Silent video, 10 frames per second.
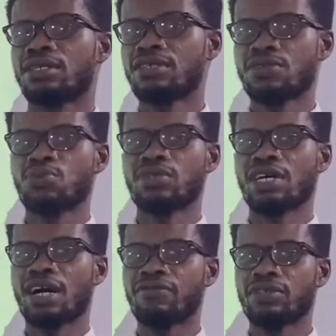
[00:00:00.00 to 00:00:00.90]
This is what
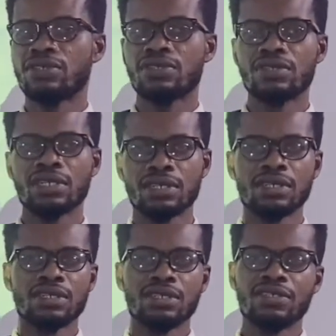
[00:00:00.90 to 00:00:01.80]
I have for you today.
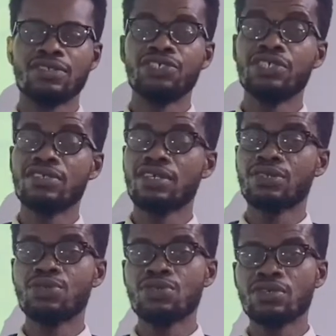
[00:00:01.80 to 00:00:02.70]
This is
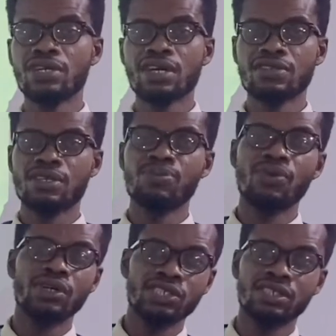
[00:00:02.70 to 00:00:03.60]
JCL Tutorials. Keep
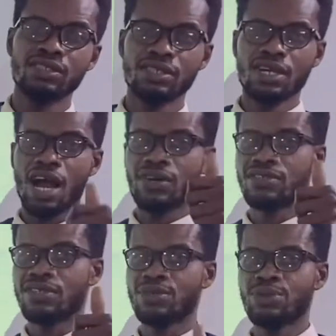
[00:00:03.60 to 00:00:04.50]
watching. I'll
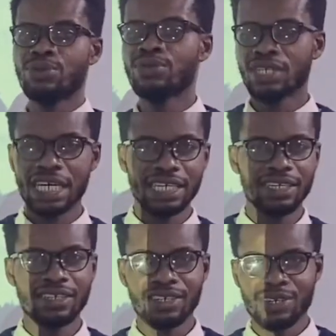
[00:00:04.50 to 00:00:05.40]
see you
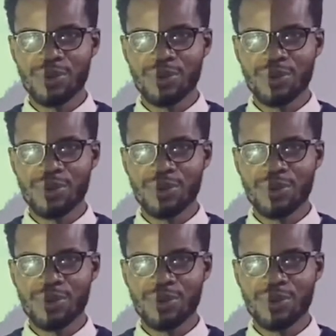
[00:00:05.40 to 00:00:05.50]
again.